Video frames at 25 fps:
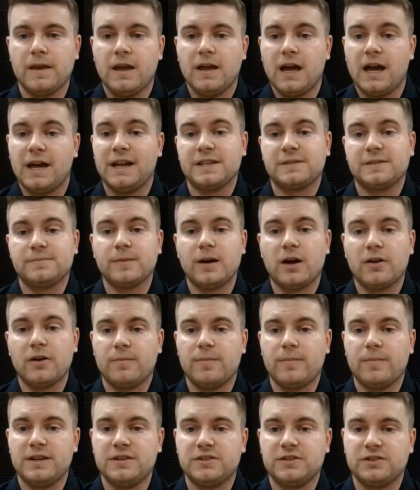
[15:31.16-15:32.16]
And as
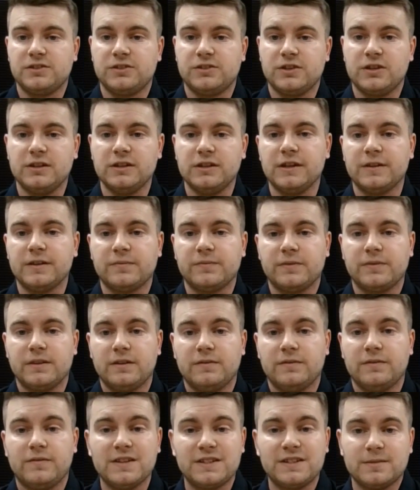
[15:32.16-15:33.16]
Martha mentioned earlier,
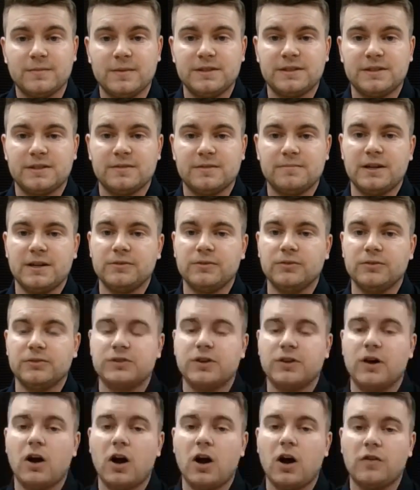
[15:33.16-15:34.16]
vitamins and
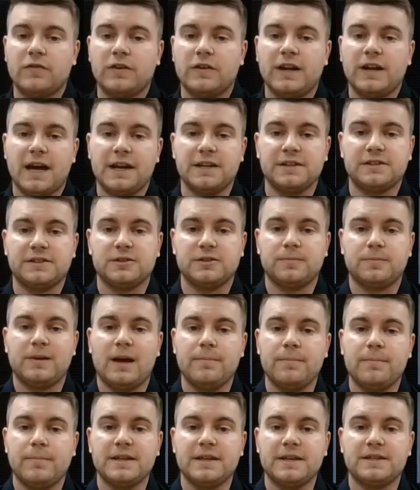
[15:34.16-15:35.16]
minerals are often added to
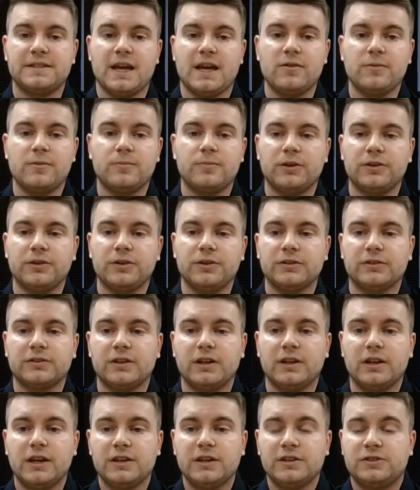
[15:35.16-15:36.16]
plant-based dairy products
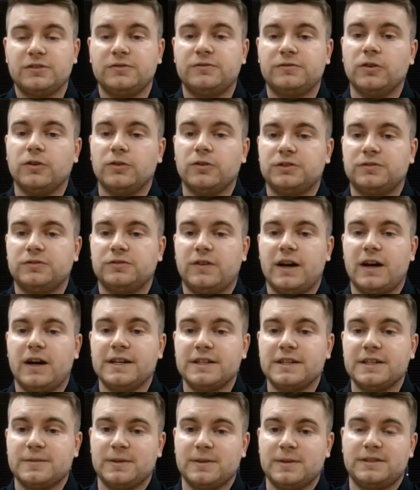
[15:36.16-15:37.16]
to fortify
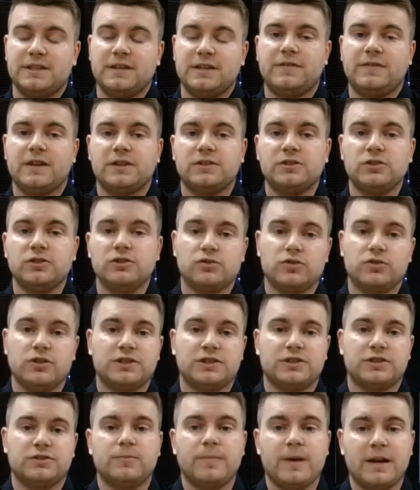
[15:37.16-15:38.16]
a specific
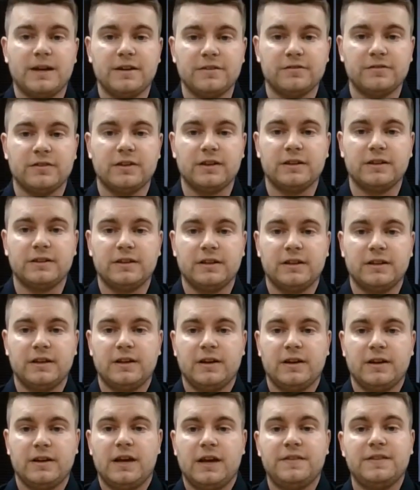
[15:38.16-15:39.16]
nutritional benefit.
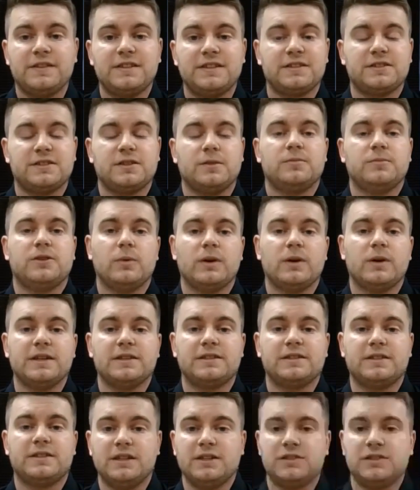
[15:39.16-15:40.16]
And this is something we at
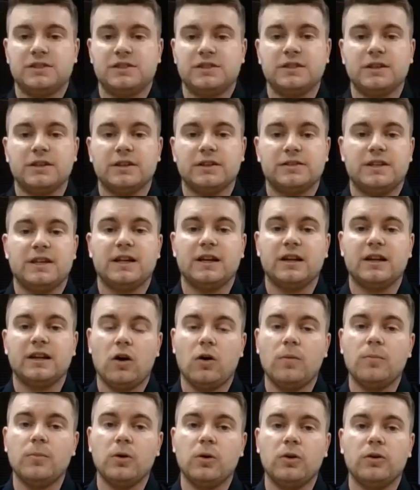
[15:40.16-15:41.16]
Synergy are seeing a
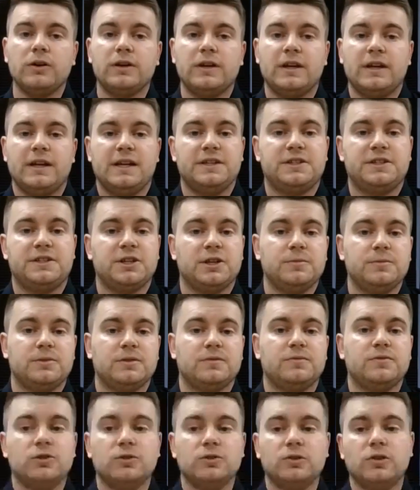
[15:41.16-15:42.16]
lot more in terms
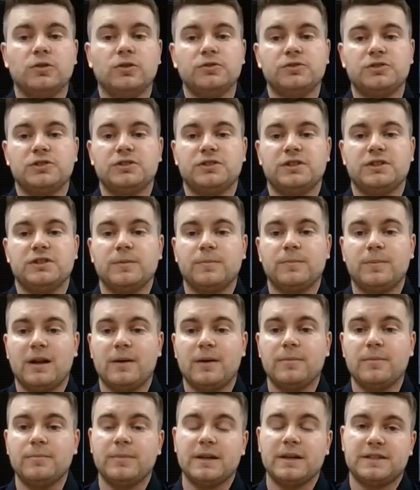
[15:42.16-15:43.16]
of new launches in the
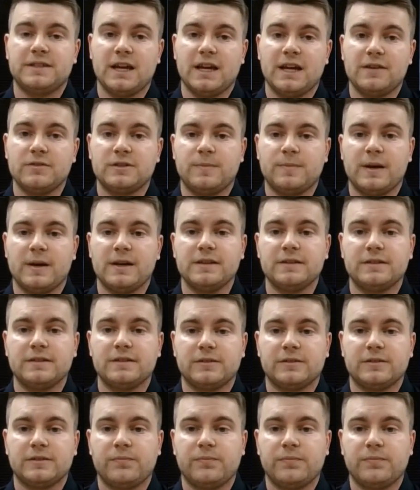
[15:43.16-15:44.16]
plant-based dairy space.